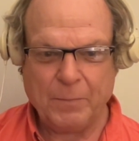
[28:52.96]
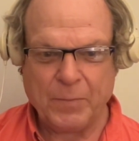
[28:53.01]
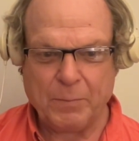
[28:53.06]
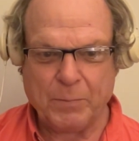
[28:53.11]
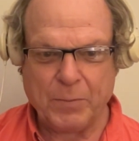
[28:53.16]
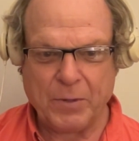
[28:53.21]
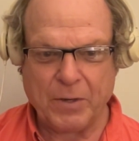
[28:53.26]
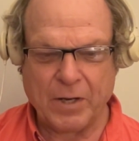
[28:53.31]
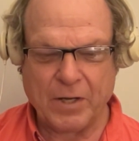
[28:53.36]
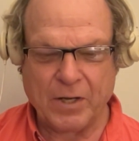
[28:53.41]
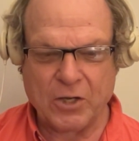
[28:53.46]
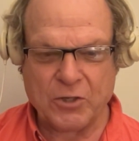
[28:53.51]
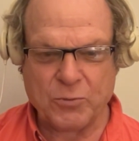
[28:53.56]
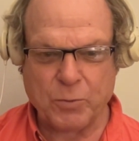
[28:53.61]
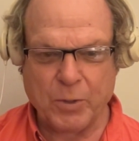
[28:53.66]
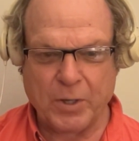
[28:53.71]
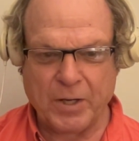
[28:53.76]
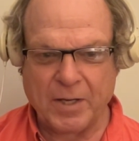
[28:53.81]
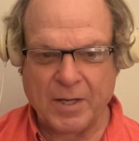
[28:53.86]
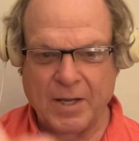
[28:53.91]
But guess
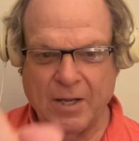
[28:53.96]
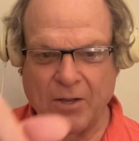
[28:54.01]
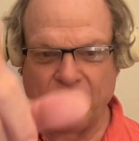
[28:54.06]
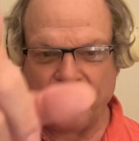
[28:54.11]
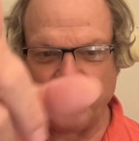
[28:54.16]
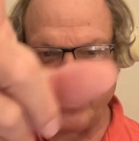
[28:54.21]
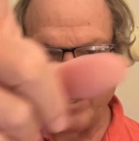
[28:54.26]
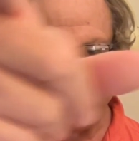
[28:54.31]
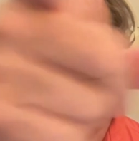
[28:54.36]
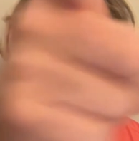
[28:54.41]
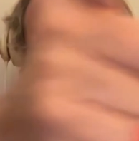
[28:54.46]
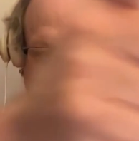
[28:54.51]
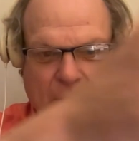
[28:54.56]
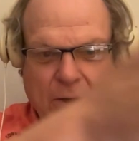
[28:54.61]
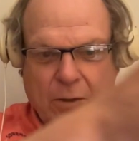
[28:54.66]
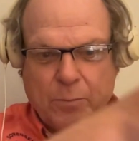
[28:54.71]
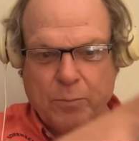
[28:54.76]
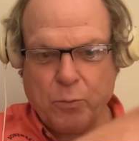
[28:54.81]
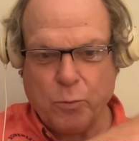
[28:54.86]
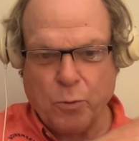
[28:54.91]
what? He can't see anything
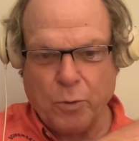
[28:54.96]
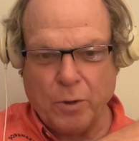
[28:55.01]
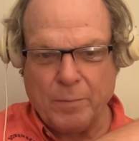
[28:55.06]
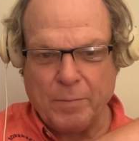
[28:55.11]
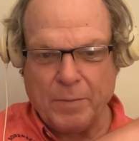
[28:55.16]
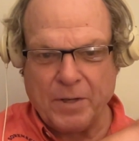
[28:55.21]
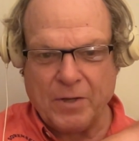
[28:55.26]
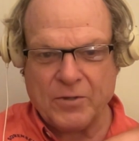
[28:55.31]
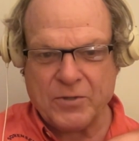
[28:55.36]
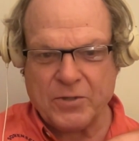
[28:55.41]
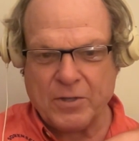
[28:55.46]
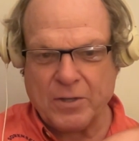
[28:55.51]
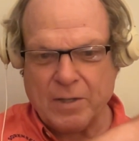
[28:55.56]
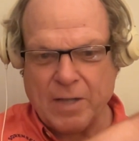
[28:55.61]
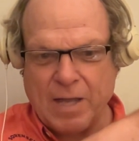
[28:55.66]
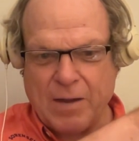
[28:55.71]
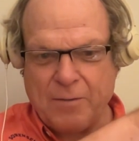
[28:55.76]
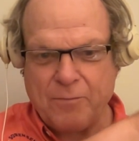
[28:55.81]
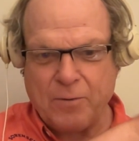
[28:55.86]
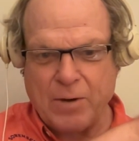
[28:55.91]
to port because of the
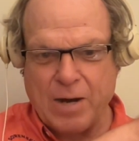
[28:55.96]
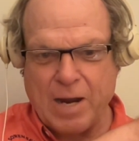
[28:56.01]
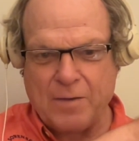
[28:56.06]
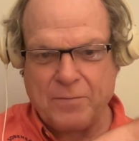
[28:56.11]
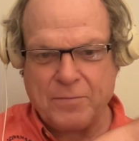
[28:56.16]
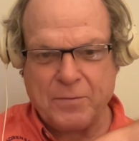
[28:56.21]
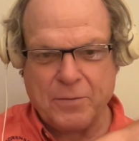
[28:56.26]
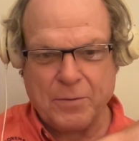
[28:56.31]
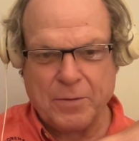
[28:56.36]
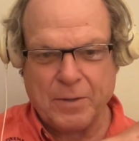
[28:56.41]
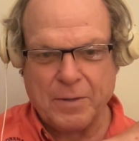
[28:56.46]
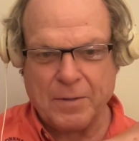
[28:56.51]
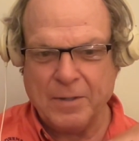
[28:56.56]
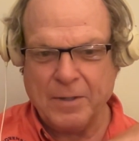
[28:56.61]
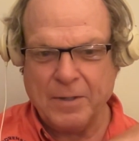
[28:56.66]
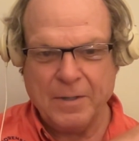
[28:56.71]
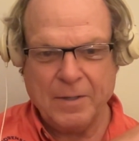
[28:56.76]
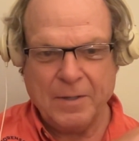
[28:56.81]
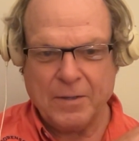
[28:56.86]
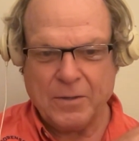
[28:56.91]
life raft or the
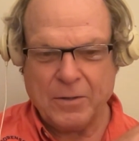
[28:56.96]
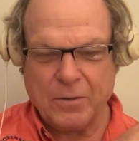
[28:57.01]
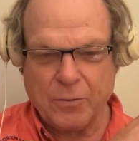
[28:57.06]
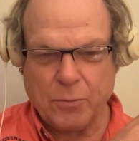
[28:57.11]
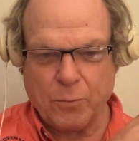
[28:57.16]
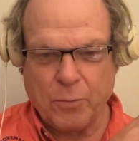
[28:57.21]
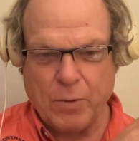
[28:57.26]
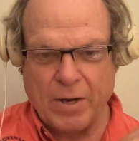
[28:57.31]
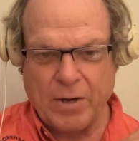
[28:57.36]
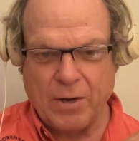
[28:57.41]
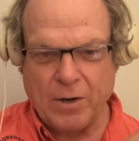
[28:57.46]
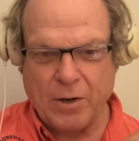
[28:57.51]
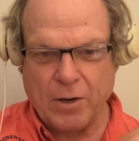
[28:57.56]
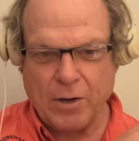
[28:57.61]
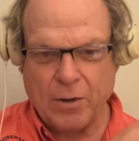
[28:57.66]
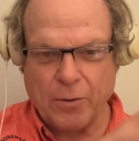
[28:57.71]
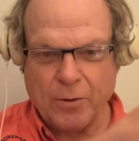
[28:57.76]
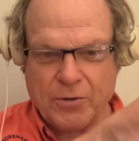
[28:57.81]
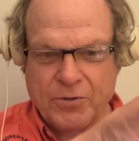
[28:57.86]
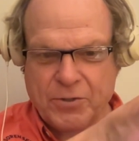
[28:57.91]
radar
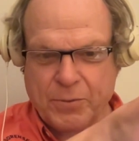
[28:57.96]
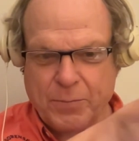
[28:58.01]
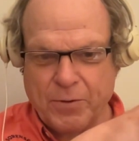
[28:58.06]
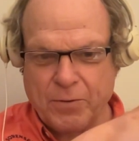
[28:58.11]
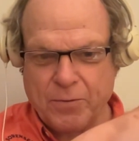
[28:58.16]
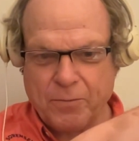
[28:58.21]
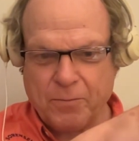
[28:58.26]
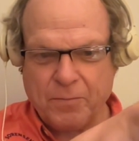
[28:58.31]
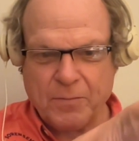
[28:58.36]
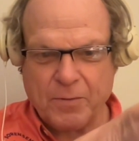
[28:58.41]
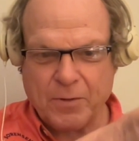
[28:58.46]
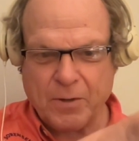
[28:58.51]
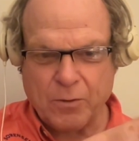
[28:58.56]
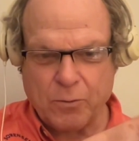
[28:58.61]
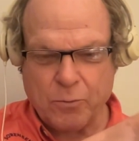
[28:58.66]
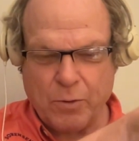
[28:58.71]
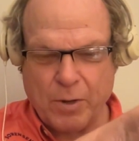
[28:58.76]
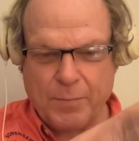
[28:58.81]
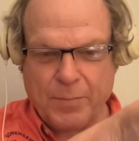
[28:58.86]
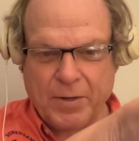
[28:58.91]
or some other
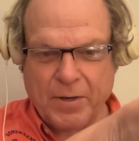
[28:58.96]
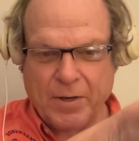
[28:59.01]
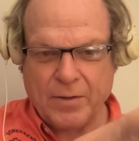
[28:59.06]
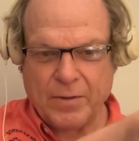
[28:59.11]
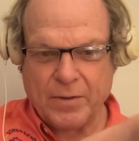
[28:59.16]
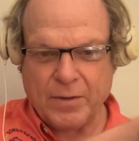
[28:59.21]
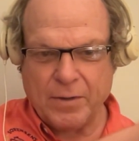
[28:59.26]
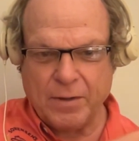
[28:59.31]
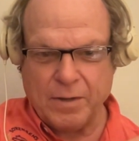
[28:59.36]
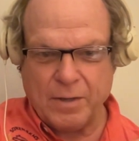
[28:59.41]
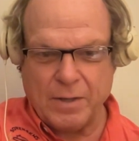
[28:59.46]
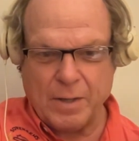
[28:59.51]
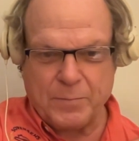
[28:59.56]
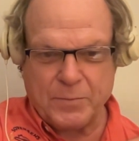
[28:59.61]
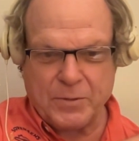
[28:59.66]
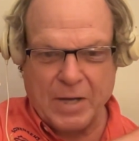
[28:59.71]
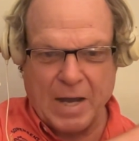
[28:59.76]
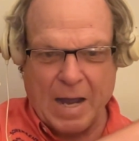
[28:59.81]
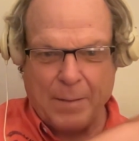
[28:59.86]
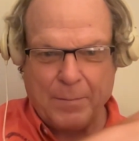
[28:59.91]
equipment up
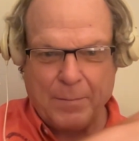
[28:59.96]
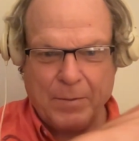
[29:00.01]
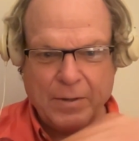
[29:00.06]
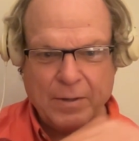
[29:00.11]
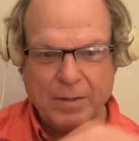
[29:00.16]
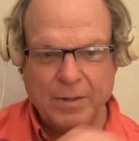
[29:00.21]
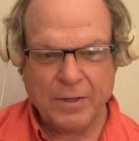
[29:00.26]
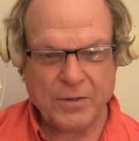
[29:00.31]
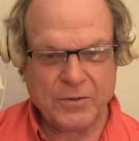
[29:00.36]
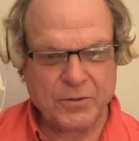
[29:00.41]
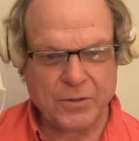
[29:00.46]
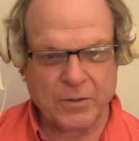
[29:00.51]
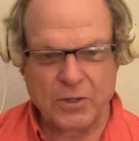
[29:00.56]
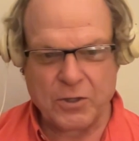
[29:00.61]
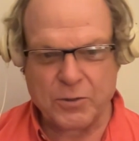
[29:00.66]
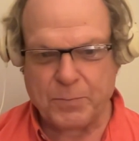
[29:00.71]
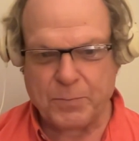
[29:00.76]
top. So these